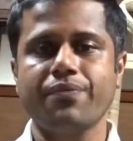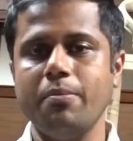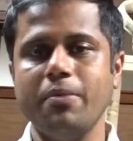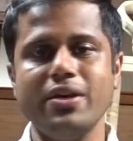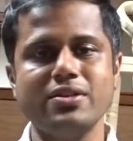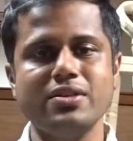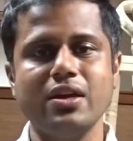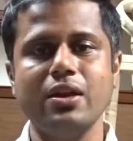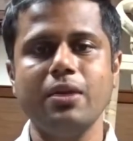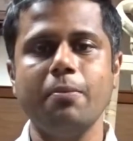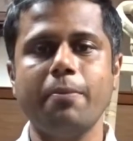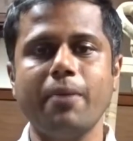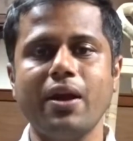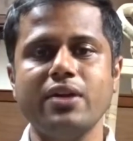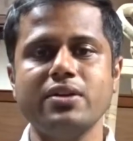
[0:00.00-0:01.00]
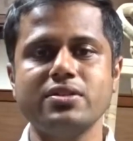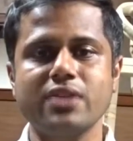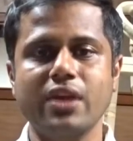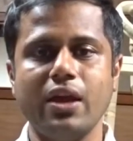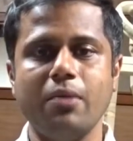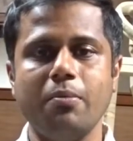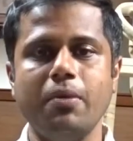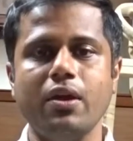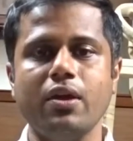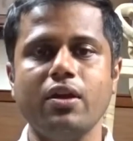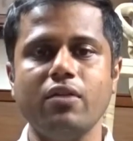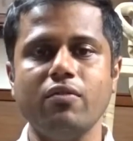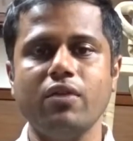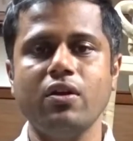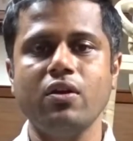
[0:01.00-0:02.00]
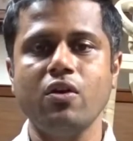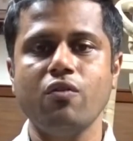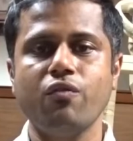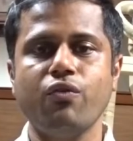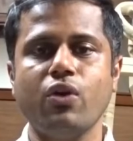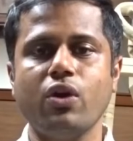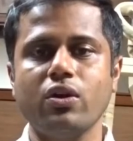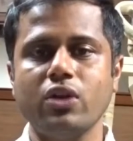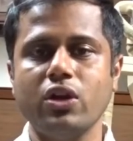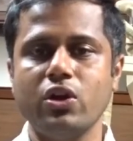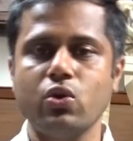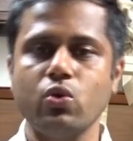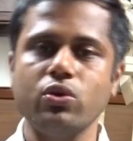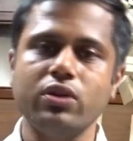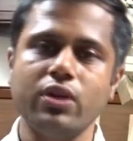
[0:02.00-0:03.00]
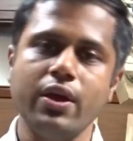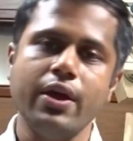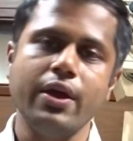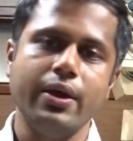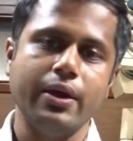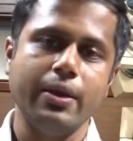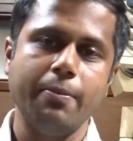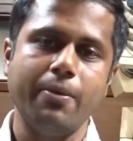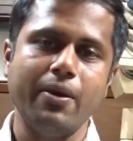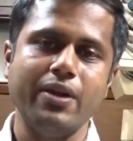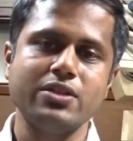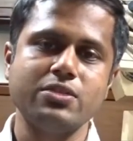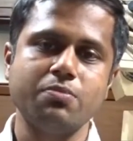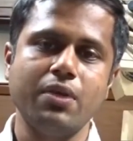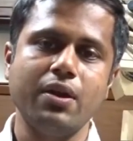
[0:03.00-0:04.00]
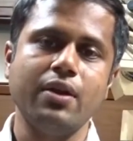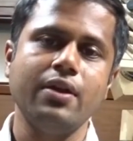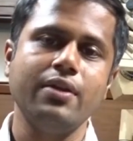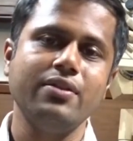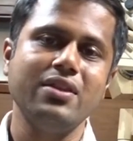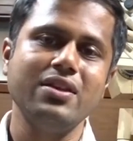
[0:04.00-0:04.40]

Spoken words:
basal implants can be given for the tooth replacement.